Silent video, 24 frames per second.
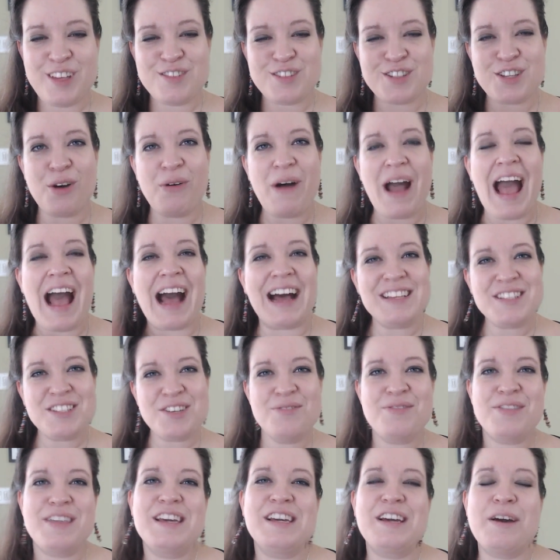So as
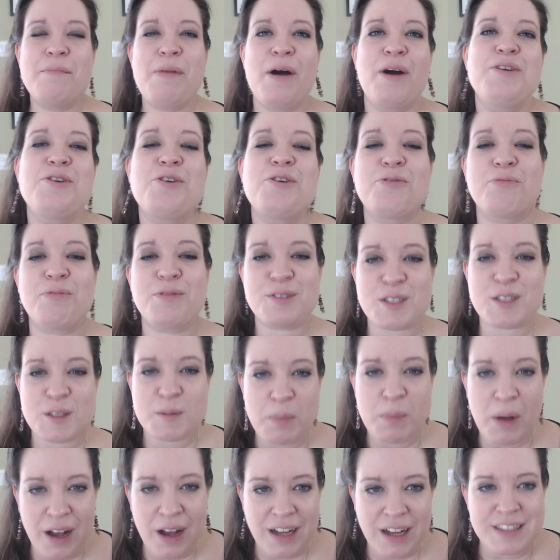you think about your
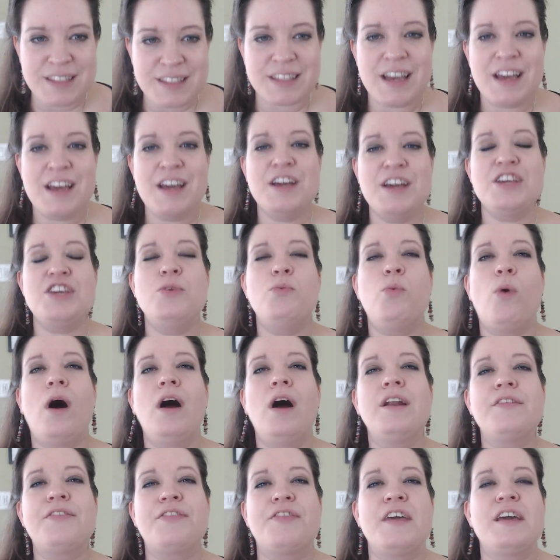response, you
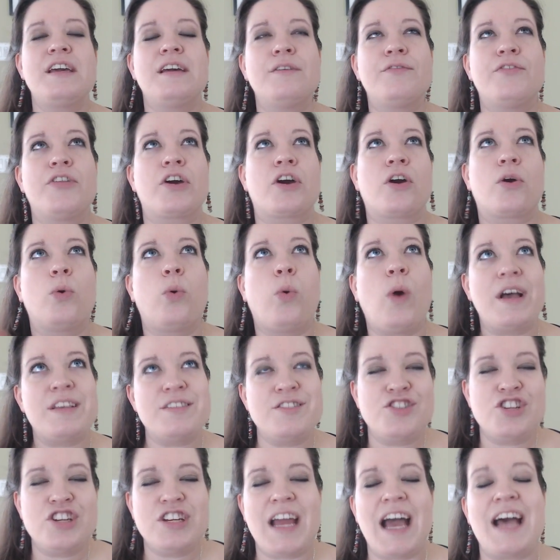want to think of the
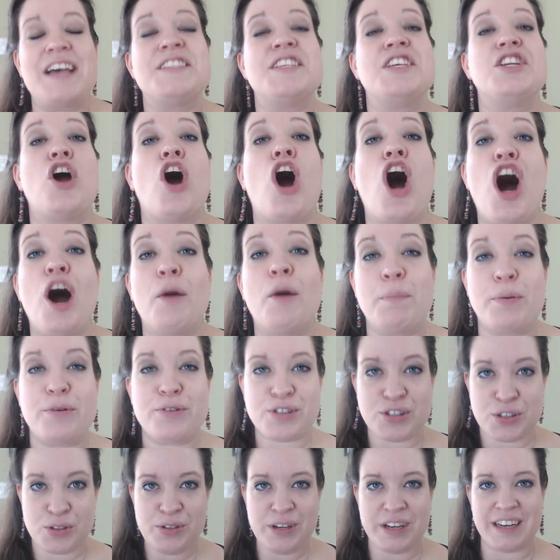question as an
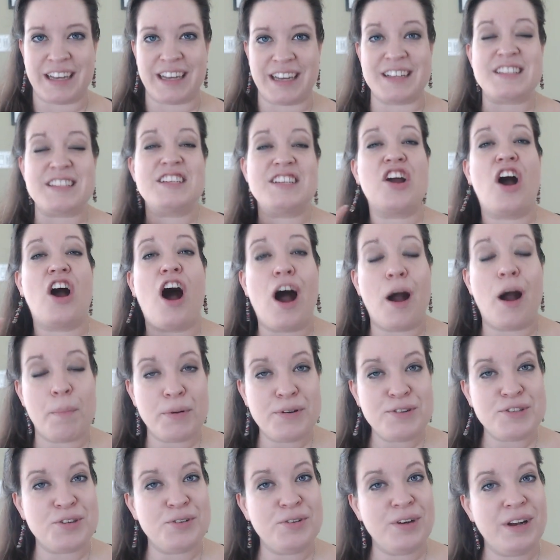opportunity. It's an
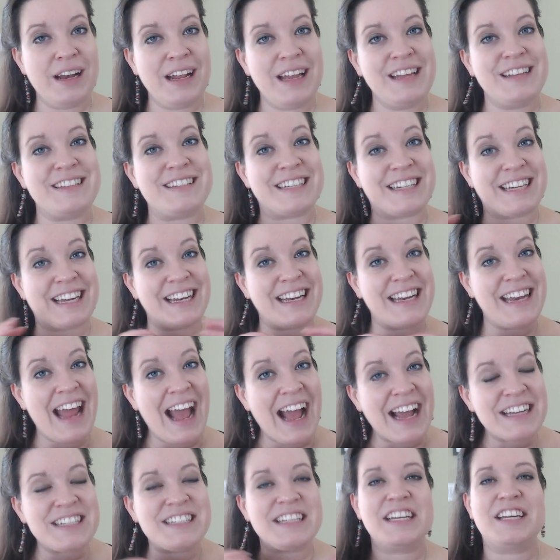opportunity to
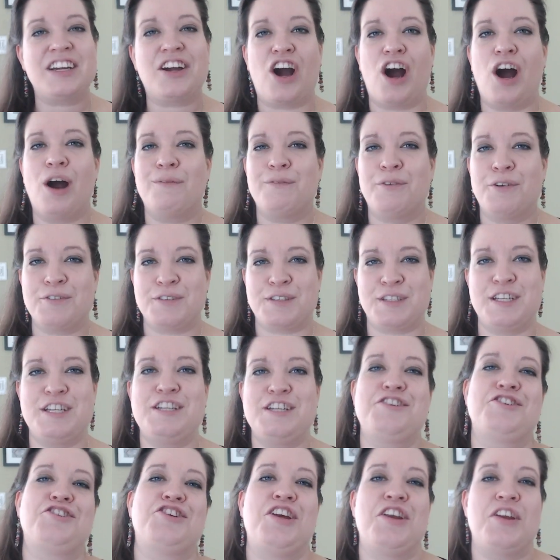connect in
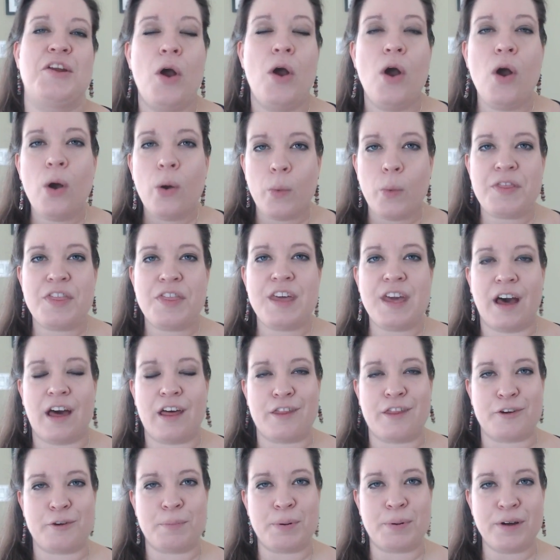conversation with the
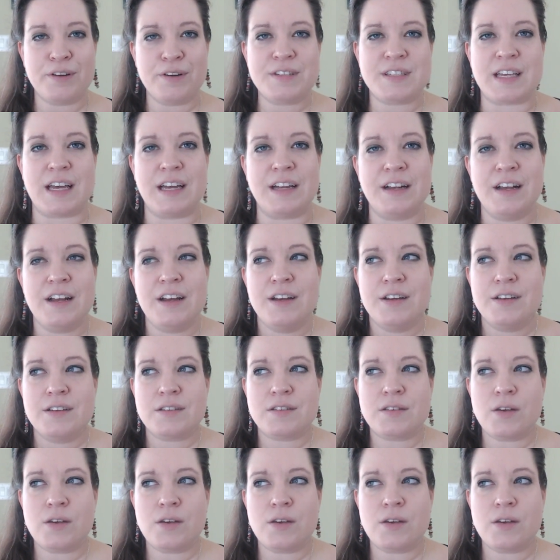other person.